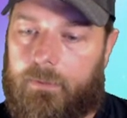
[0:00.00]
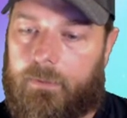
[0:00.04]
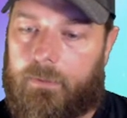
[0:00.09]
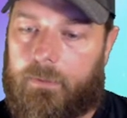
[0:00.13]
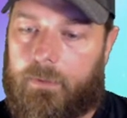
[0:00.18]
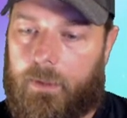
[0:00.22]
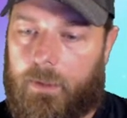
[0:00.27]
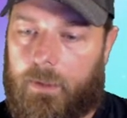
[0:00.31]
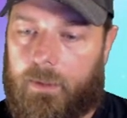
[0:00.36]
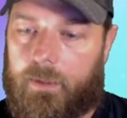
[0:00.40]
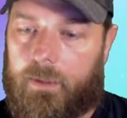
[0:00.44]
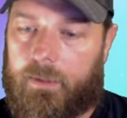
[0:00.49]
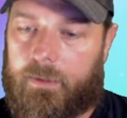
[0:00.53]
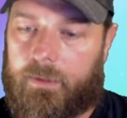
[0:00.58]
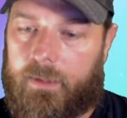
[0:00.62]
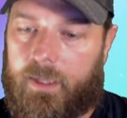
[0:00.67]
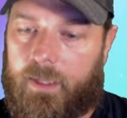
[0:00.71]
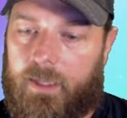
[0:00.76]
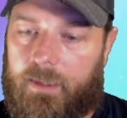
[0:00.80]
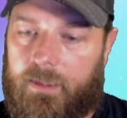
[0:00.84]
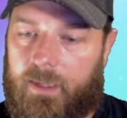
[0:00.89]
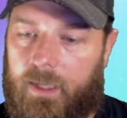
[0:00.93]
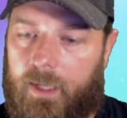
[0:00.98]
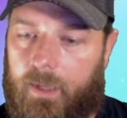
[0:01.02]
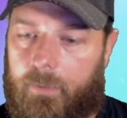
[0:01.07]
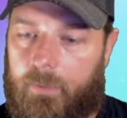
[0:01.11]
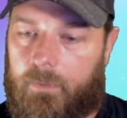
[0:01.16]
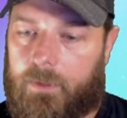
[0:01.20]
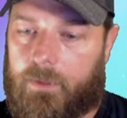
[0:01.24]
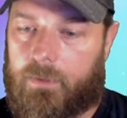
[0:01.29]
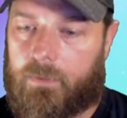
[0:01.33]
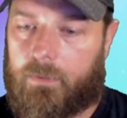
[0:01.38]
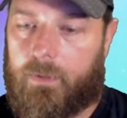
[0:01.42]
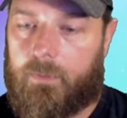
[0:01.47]
They're going to take
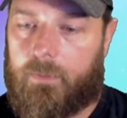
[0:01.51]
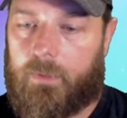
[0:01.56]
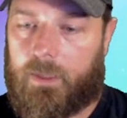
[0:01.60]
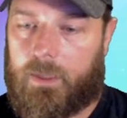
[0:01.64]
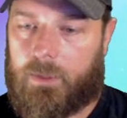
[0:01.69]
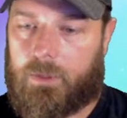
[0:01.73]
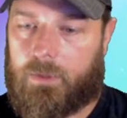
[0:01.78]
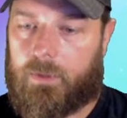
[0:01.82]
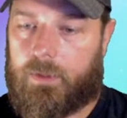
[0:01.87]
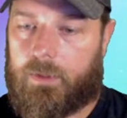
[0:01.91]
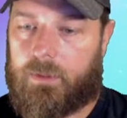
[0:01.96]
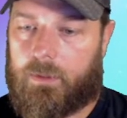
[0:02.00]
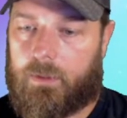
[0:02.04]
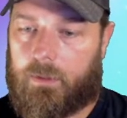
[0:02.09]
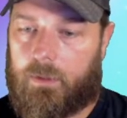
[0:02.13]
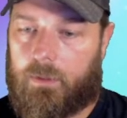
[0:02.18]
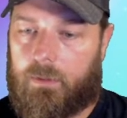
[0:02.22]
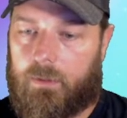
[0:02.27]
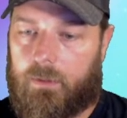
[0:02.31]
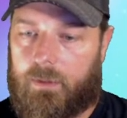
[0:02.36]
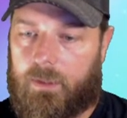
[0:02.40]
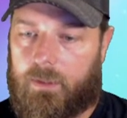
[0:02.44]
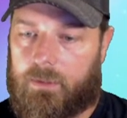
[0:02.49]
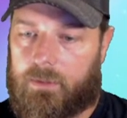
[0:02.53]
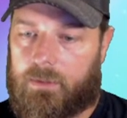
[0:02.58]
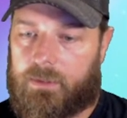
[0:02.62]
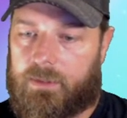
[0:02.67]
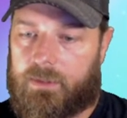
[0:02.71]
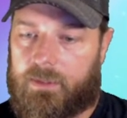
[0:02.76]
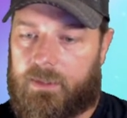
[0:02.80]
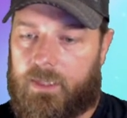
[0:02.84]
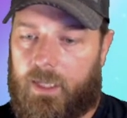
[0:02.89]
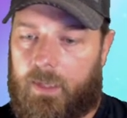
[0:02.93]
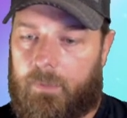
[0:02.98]
damage. 3 Monkey Trees going to go in there and
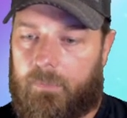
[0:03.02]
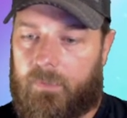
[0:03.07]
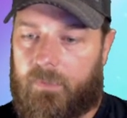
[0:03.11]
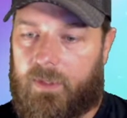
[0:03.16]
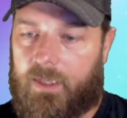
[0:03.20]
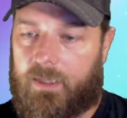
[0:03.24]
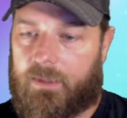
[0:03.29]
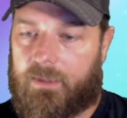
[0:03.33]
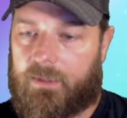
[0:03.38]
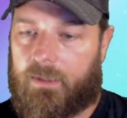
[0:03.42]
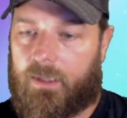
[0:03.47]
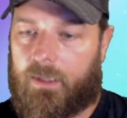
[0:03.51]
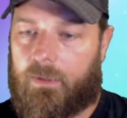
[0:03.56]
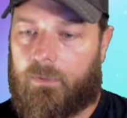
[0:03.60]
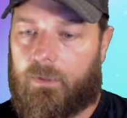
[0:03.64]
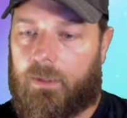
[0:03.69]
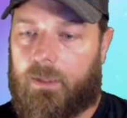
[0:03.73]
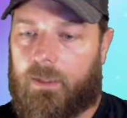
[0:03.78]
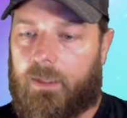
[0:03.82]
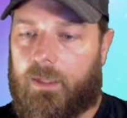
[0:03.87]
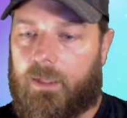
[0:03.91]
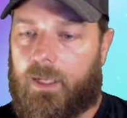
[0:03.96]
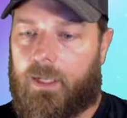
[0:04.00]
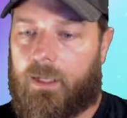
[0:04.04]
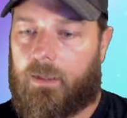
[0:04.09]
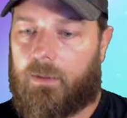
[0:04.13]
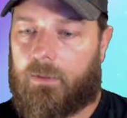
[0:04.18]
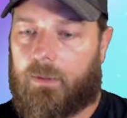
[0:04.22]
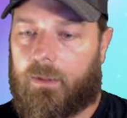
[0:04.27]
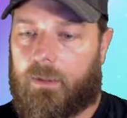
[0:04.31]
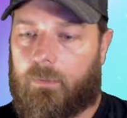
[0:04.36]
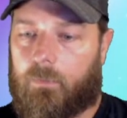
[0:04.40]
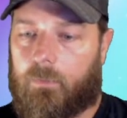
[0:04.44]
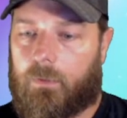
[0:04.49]
zap that tower
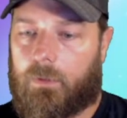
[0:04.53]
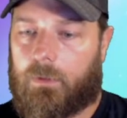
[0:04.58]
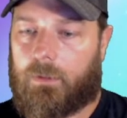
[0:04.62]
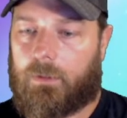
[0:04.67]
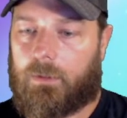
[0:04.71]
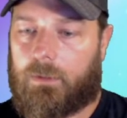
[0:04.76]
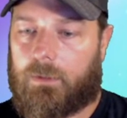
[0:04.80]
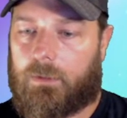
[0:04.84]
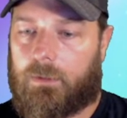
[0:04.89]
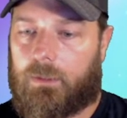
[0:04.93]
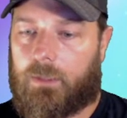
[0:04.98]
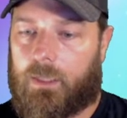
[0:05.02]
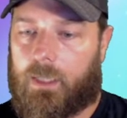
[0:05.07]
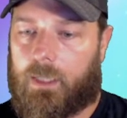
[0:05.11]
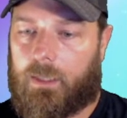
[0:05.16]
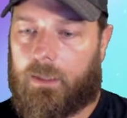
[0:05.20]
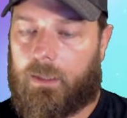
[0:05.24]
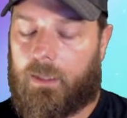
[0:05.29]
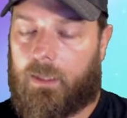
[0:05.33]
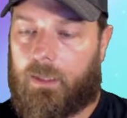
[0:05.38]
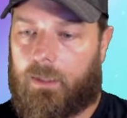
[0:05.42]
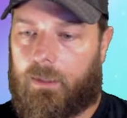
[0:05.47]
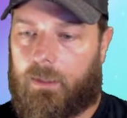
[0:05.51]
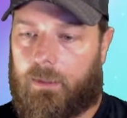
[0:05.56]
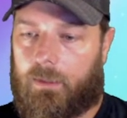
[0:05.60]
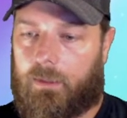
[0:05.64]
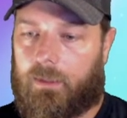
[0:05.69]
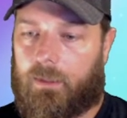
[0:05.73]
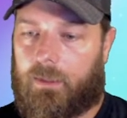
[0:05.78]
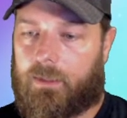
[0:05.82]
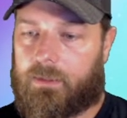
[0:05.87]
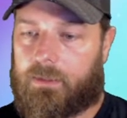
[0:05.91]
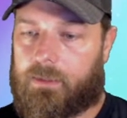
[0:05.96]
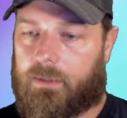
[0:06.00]
down, and we're looking at
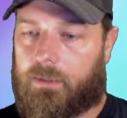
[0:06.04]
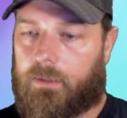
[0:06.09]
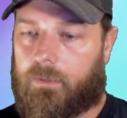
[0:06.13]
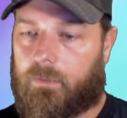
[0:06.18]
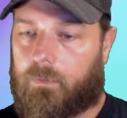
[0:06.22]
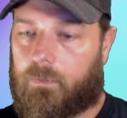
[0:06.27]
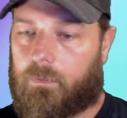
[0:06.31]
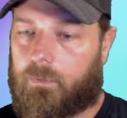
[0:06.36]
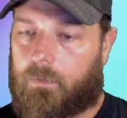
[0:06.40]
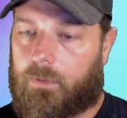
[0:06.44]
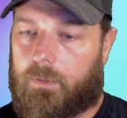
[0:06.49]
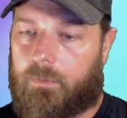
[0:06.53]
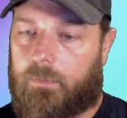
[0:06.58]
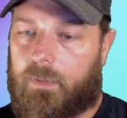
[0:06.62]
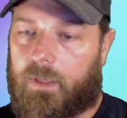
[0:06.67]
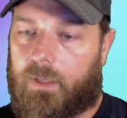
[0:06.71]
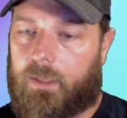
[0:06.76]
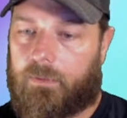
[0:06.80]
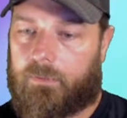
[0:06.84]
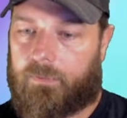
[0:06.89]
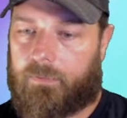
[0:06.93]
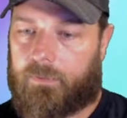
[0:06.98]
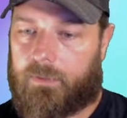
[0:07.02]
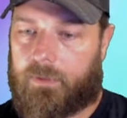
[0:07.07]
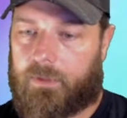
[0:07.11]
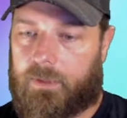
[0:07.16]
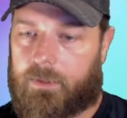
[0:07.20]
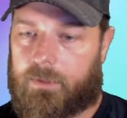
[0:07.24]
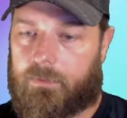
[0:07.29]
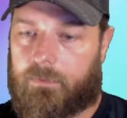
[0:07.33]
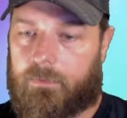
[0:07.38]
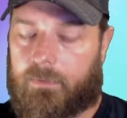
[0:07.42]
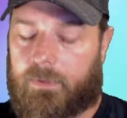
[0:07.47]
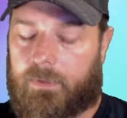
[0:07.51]
less than 1 minute for
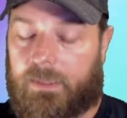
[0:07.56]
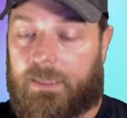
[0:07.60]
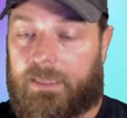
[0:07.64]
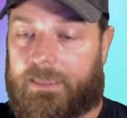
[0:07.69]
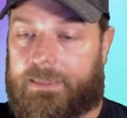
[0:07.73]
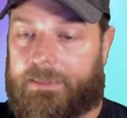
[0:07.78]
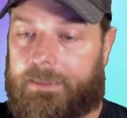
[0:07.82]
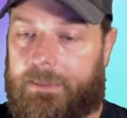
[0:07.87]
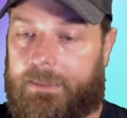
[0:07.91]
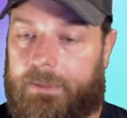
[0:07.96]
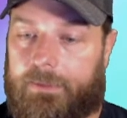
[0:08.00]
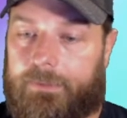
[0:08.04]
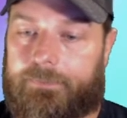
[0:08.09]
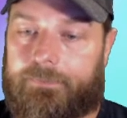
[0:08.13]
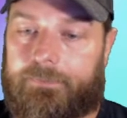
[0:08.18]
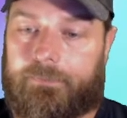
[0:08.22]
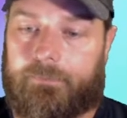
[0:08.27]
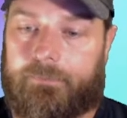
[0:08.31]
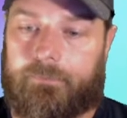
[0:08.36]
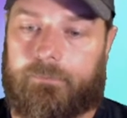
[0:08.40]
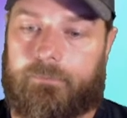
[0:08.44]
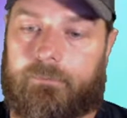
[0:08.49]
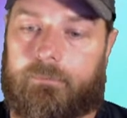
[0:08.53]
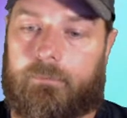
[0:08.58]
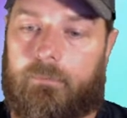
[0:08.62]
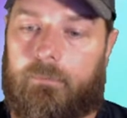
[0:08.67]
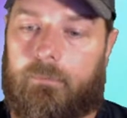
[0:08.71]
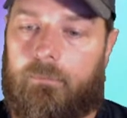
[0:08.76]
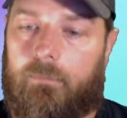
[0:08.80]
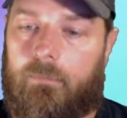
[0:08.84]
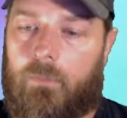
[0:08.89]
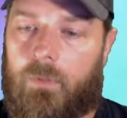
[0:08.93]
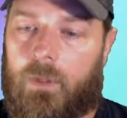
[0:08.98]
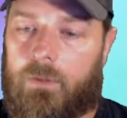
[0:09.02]
this run.
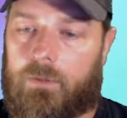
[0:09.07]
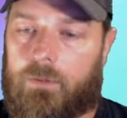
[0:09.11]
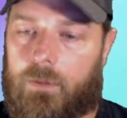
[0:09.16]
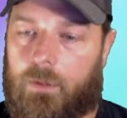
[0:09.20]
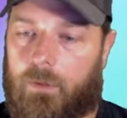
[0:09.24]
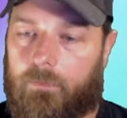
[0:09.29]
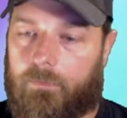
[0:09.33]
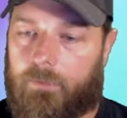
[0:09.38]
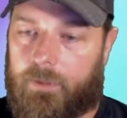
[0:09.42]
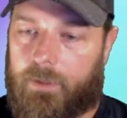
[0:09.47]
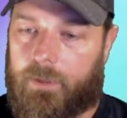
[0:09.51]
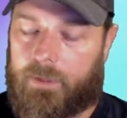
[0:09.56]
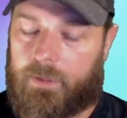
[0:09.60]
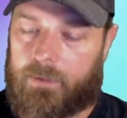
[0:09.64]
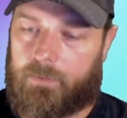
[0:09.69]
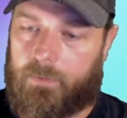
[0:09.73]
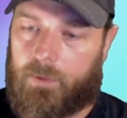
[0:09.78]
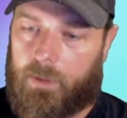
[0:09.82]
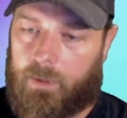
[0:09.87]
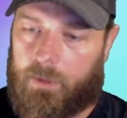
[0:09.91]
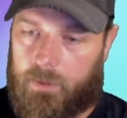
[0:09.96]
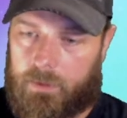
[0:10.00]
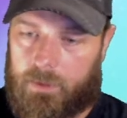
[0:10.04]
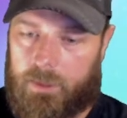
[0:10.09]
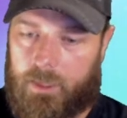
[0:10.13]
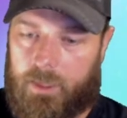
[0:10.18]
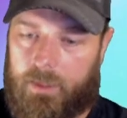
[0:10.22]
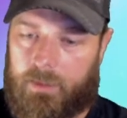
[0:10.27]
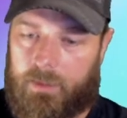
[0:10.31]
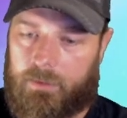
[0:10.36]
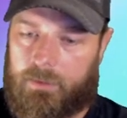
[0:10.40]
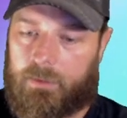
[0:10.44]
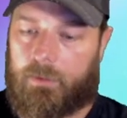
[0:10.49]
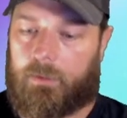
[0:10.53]
So hopefully it gives me a good
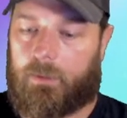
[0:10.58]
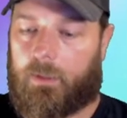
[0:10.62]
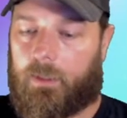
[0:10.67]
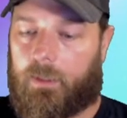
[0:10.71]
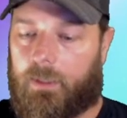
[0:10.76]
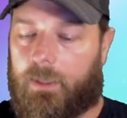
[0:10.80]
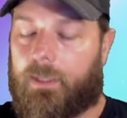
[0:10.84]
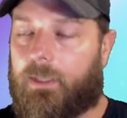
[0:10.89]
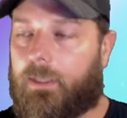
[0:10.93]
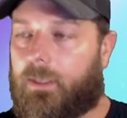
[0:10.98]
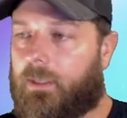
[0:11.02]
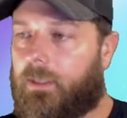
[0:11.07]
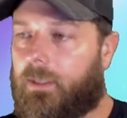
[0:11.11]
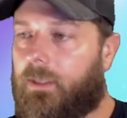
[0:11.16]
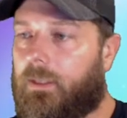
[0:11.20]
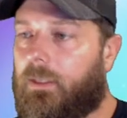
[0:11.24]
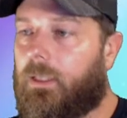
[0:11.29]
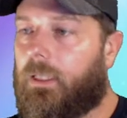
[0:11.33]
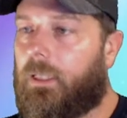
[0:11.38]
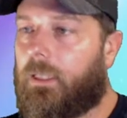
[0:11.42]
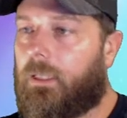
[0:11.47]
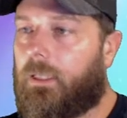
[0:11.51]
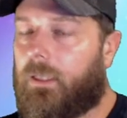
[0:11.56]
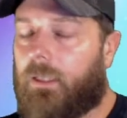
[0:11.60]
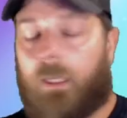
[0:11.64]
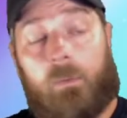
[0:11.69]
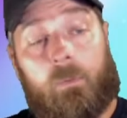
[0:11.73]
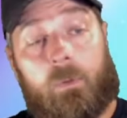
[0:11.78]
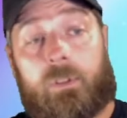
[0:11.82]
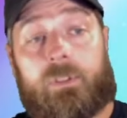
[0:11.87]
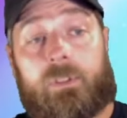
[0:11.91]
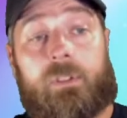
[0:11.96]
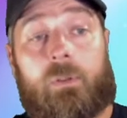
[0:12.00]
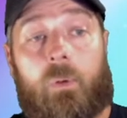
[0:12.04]
chest, and
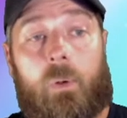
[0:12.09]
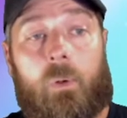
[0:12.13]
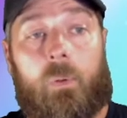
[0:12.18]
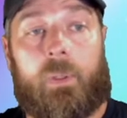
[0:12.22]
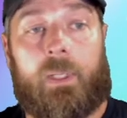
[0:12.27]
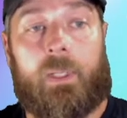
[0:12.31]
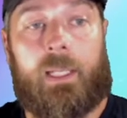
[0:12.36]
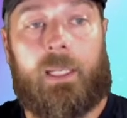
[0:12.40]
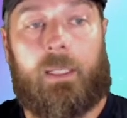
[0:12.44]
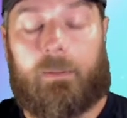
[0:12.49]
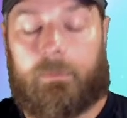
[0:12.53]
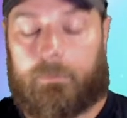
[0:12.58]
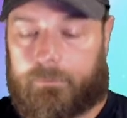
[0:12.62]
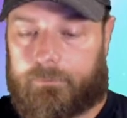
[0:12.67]
we'll see what we get.